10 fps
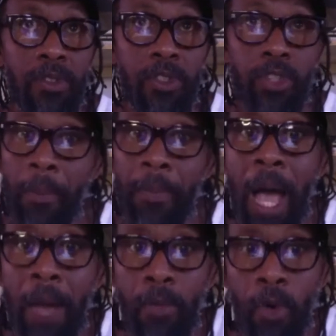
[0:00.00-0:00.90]
some
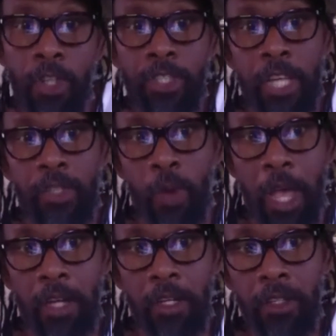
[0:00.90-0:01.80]
black Moors as well.